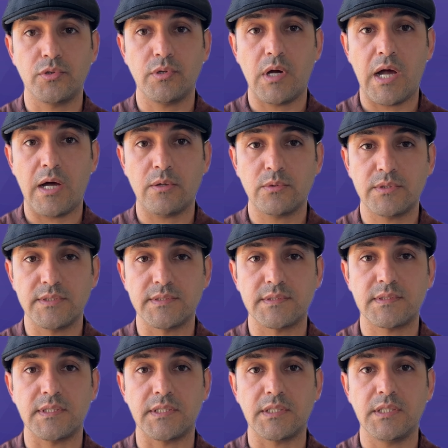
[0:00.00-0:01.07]
how this
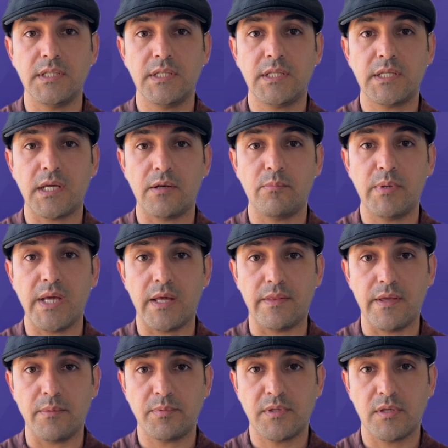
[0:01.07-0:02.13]
technique can be
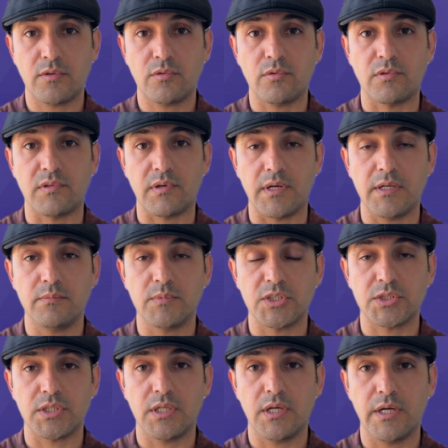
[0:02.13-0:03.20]
adapted to train
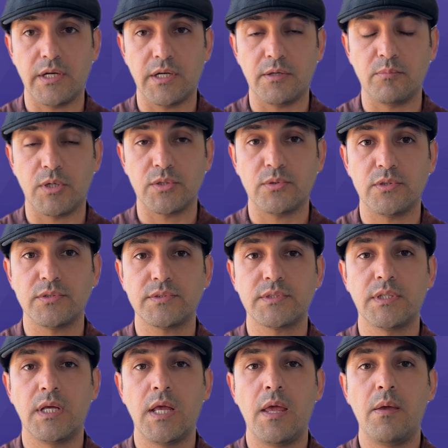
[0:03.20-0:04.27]
machine learning models,
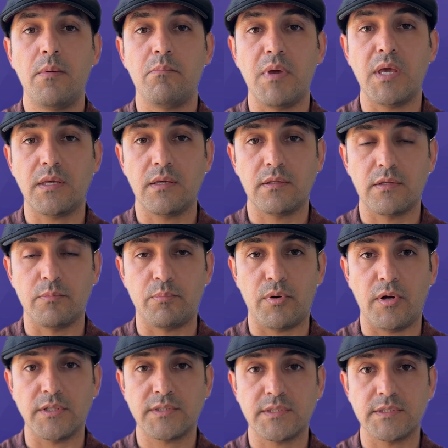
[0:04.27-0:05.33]
making the
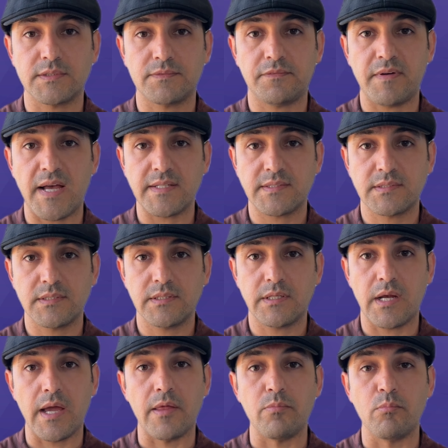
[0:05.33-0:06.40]
process faster
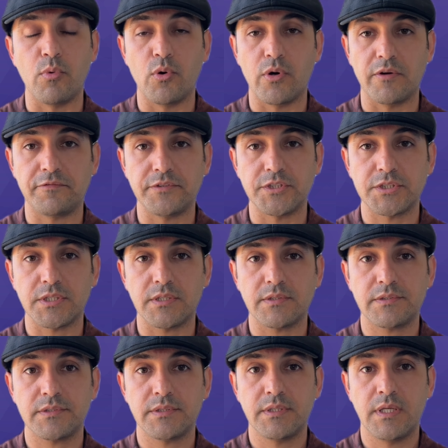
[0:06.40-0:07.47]
and more
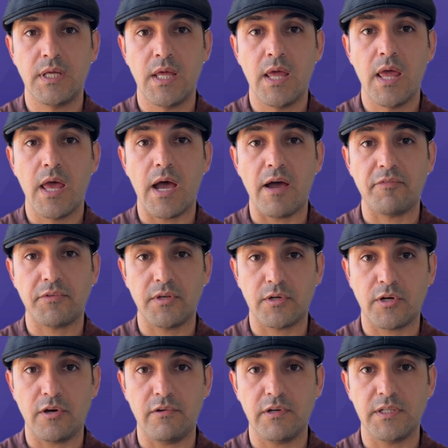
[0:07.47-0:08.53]
efficient. After
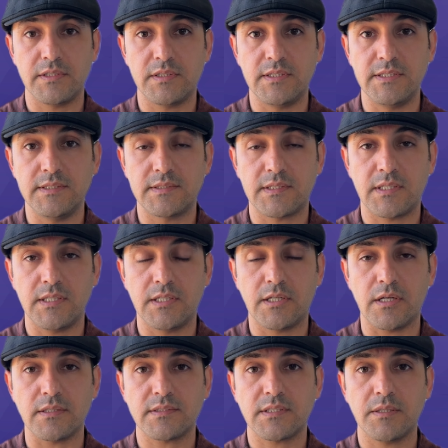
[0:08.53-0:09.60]
covering these key
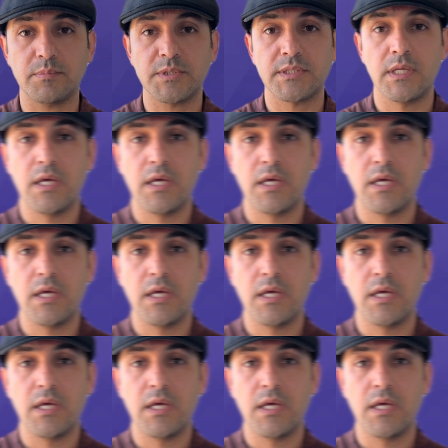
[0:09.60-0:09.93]
concepts,